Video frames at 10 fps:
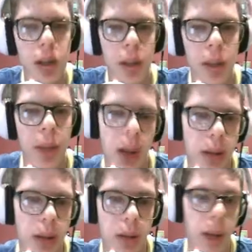I mean,
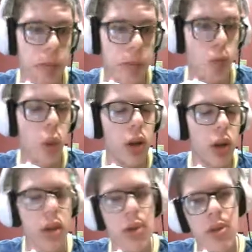I want to
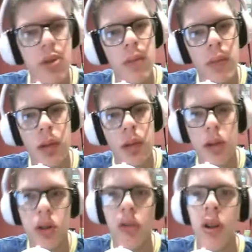use it, but
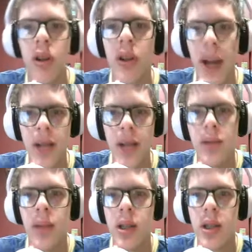so far there hasn't
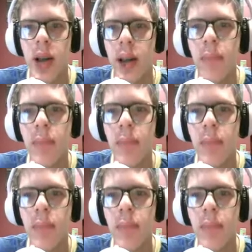been a time.